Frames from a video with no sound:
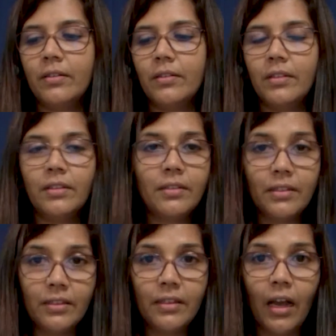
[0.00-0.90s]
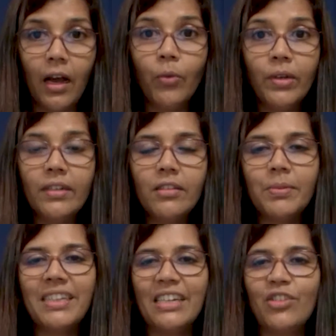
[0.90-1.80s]
this is how it is,
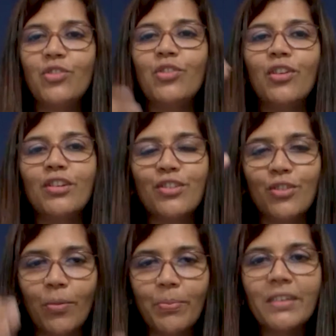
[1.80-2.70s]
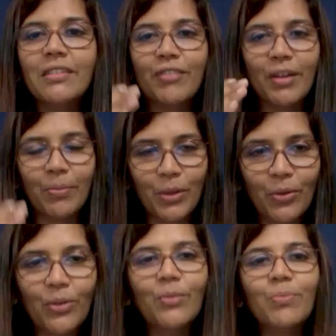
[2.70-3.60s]
but that should not stop us from,
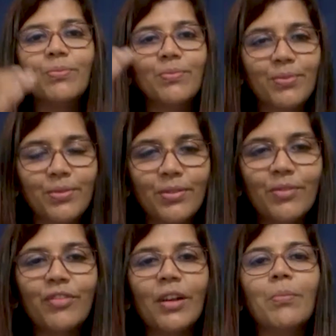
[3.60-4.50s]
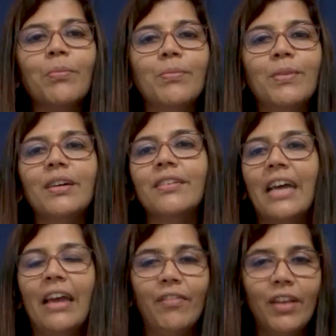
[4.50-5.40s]
from
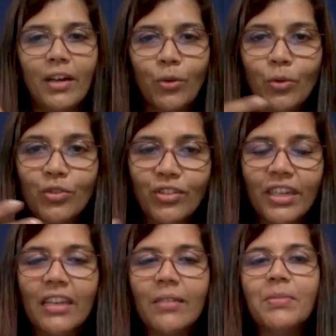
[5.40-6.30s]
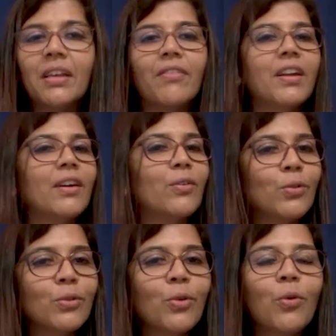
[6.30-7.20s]
having our own dreams, having our
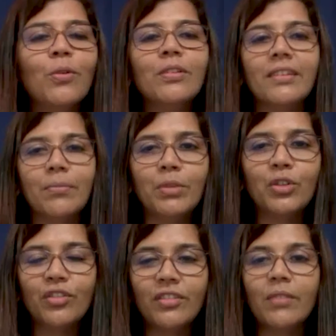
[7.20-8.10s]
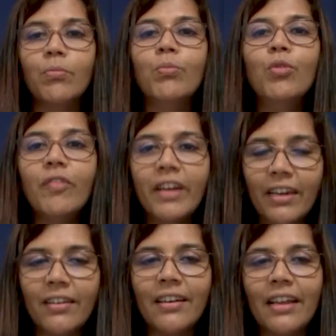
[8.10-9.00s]
own goals, ambitions, and move
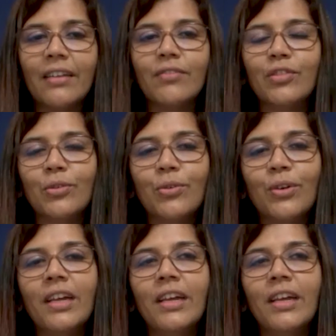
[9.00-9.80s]
ahead in life. So